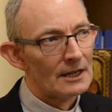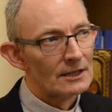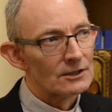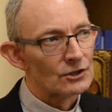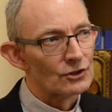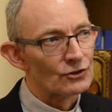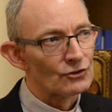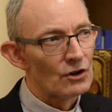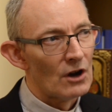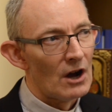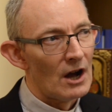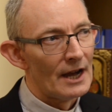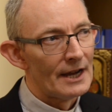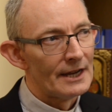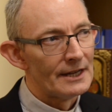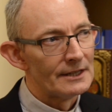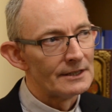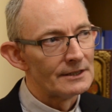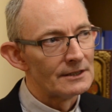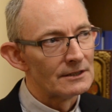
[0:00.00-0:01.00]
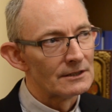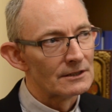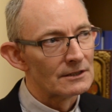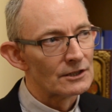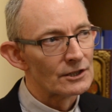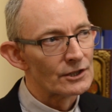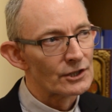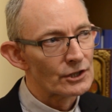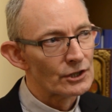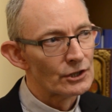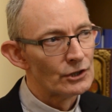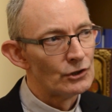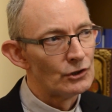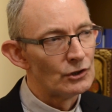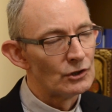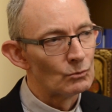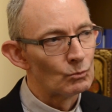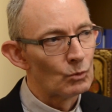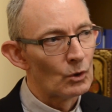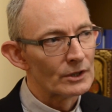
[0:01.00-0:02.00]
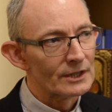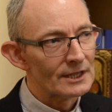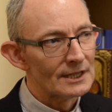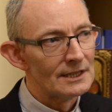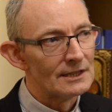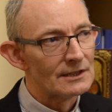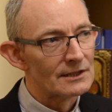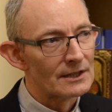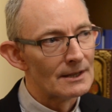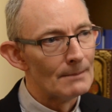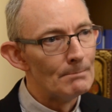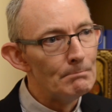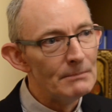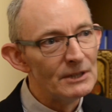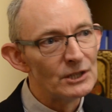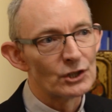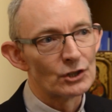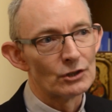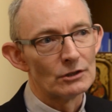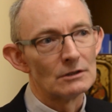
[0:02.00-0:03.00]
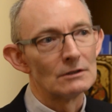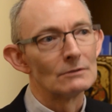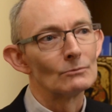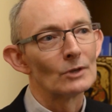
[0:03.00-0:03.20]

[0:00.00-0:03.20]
to try and discern what is the mission,